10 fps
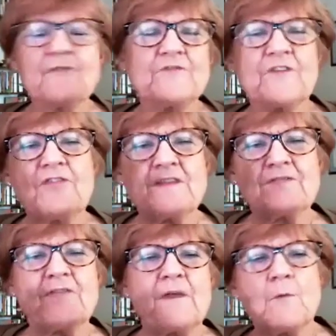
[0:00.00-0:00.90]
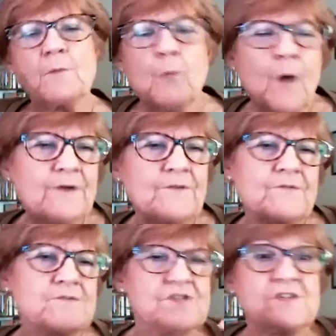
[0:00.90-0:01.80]
have to think that they would
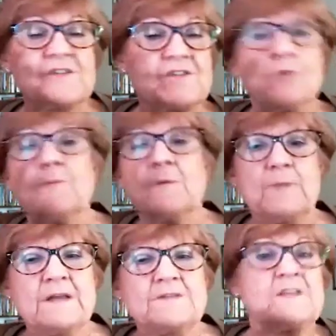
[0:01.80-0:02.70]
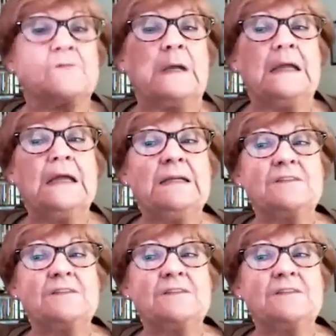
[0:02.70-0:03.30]
wonder, just as human beings, do we